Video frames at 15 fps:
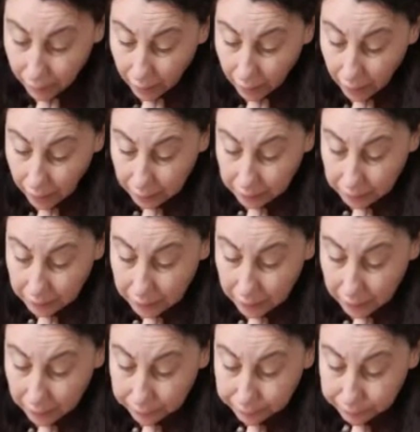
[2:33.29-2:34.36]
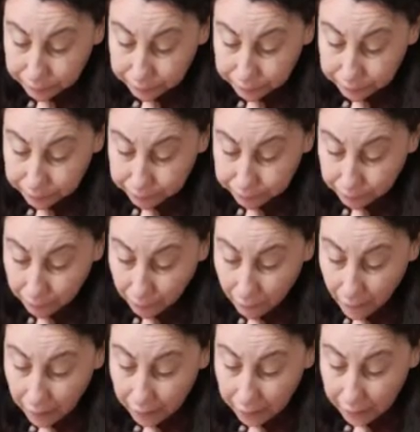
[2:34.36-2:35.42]
and um,
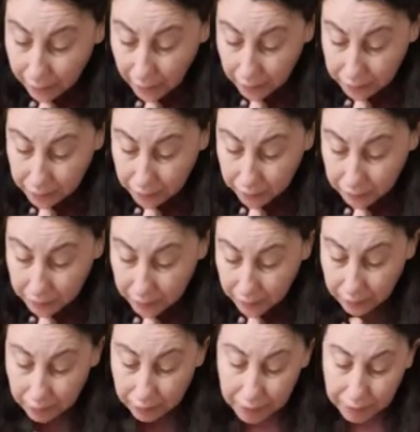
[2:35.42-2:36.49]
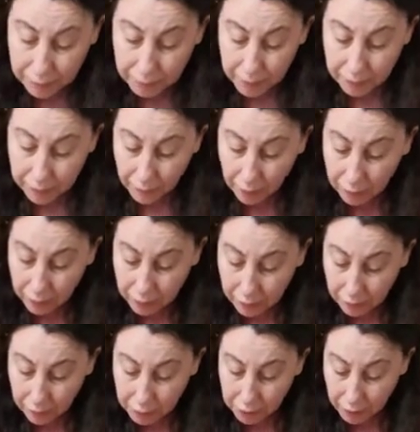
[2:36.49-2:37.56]
yeah, so I said there is a bit of Old
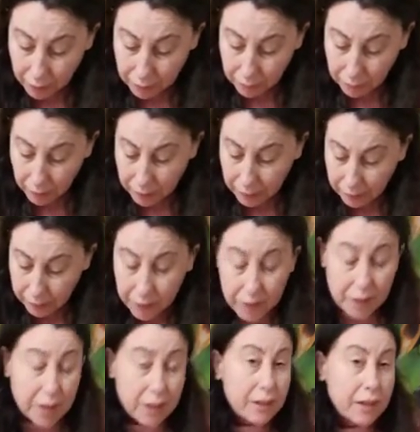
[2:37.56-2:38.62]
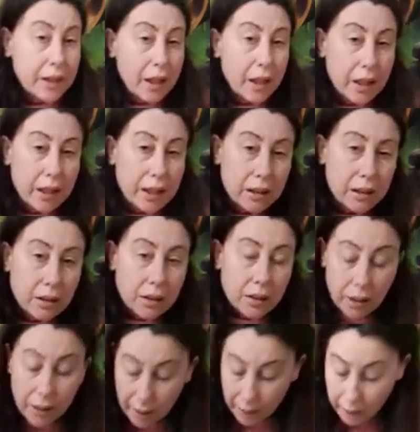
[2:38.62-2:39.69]
English there, but when if you see thine,
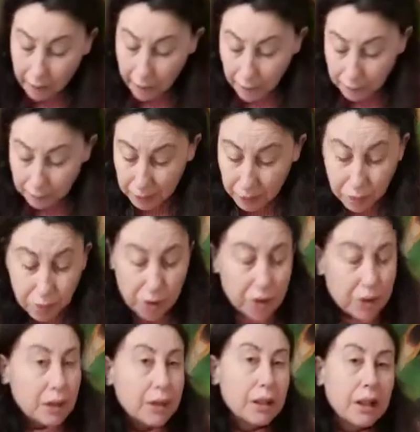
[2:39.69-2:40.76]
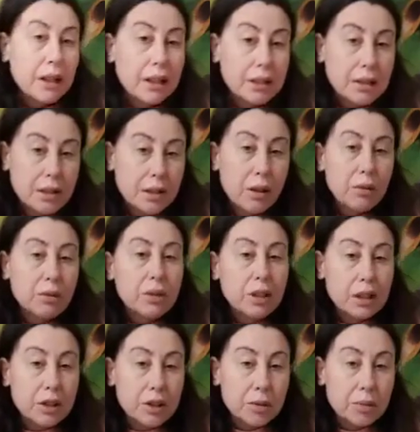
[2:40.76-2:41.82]
um, it usually is an Old
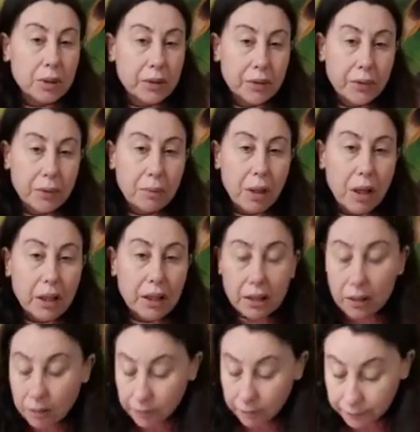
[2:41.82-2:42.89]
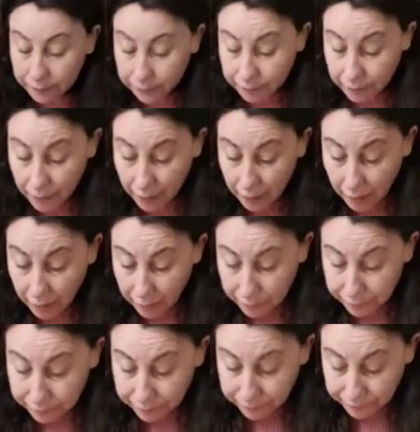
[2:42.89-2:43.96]
English word for mine.
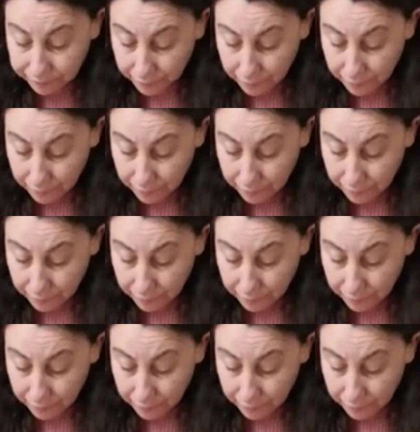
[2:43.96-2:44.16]
Um,